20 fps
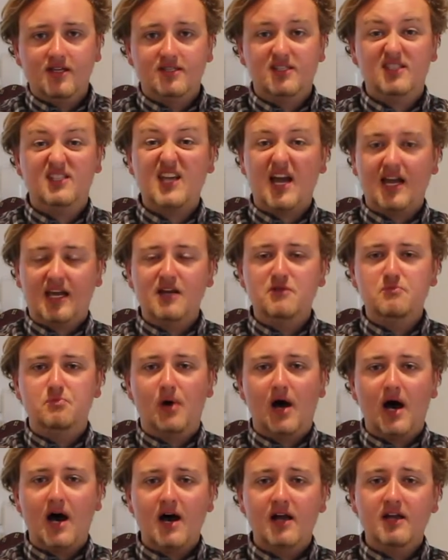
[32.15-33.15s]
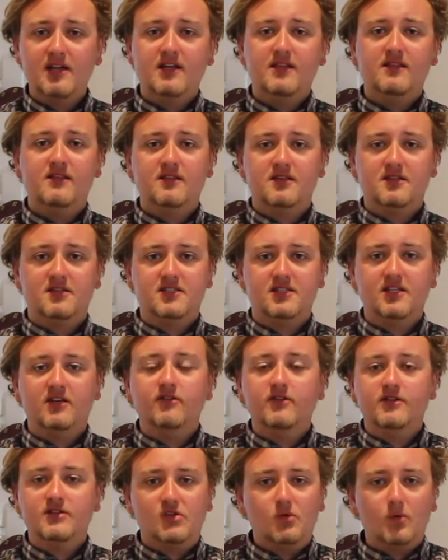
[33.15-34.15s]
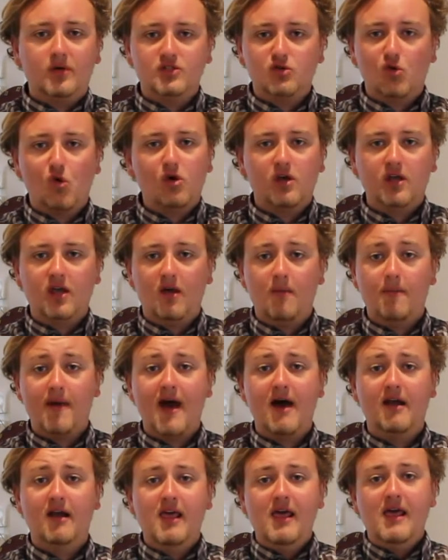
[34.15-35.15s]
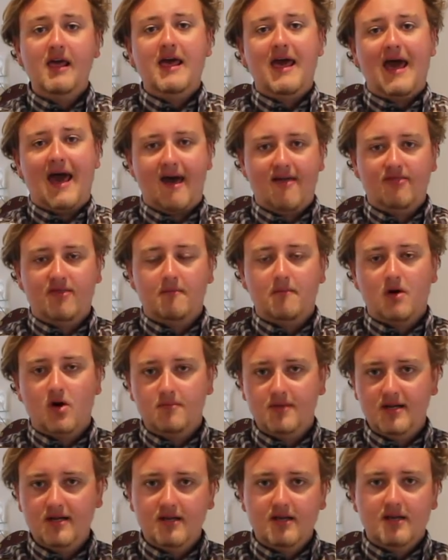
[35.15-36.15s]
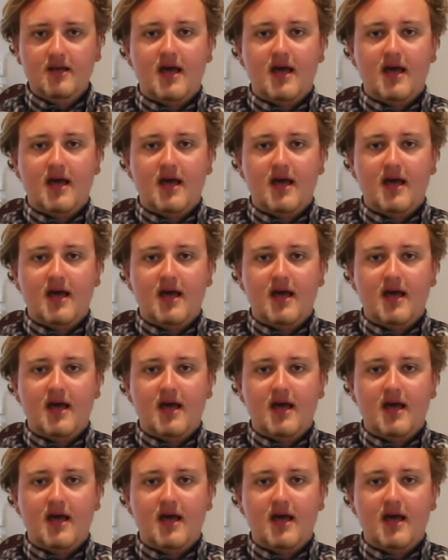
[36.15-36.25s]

second part in the series that we're talking about at the moment,